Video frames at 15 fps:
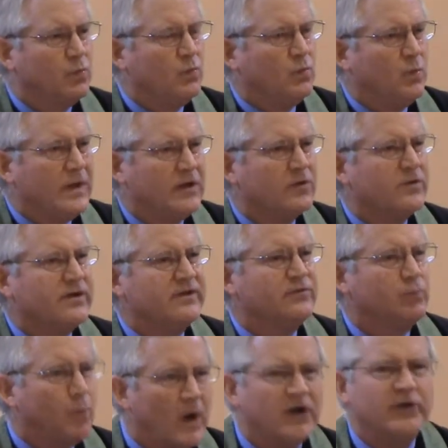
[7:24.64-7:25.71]
wilderness
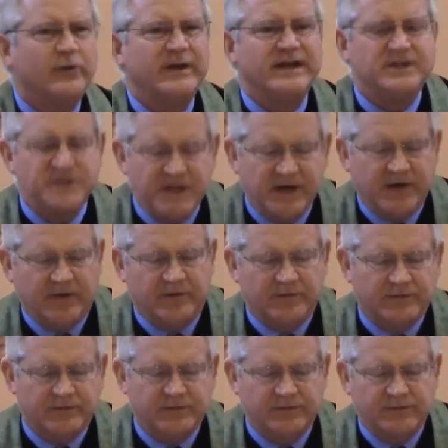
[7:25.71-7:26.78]
wandering years,
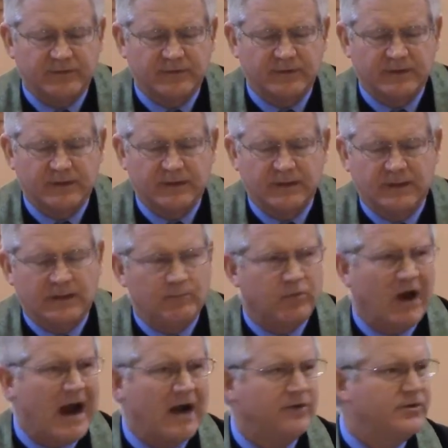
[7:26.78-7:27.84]

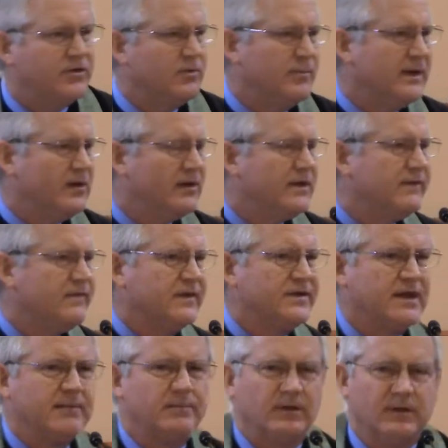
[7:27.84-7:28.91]
prior to the building of the
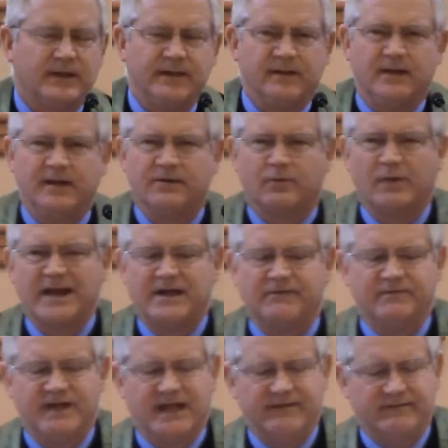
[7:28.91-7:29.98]
temple in the reign of
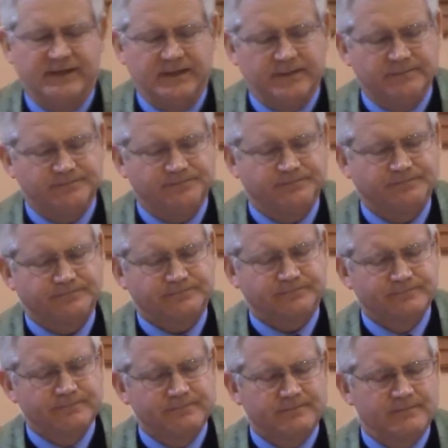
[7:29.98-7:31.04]
David.
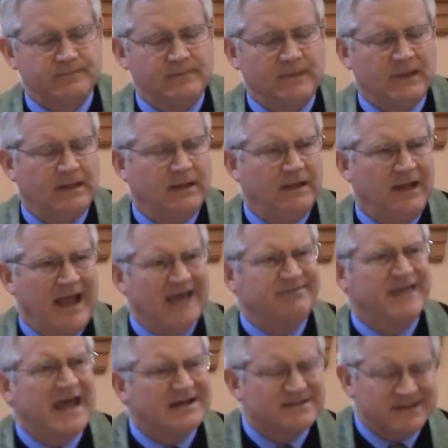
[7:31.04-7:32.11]
At
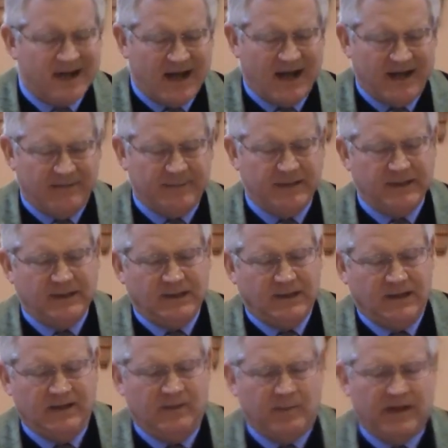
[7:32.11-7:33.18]
that time,
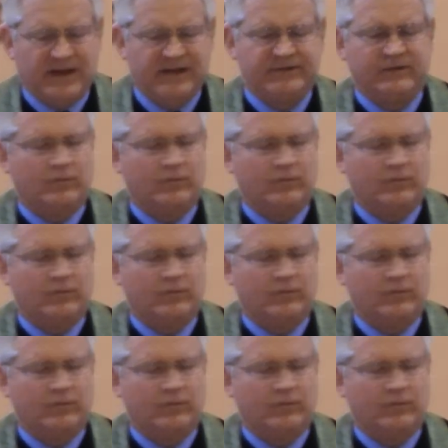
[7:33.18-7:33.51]
the place of